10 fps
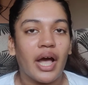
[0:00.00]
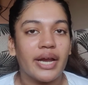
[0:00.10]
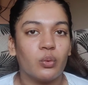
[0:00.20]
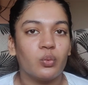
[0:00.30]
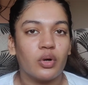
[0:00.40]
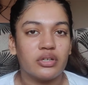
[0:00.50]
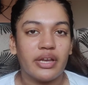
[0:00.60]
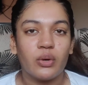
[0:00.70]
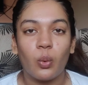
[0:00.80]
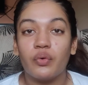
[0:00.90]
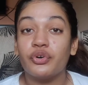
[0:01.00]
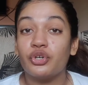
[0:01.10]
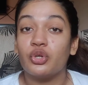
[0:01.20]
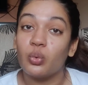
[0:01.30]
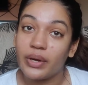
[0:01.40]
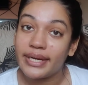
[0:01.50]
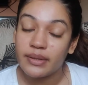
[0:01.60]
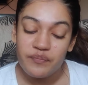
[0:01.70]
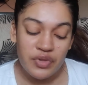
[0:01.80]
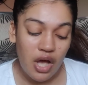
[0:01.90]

i don't want to like overdo it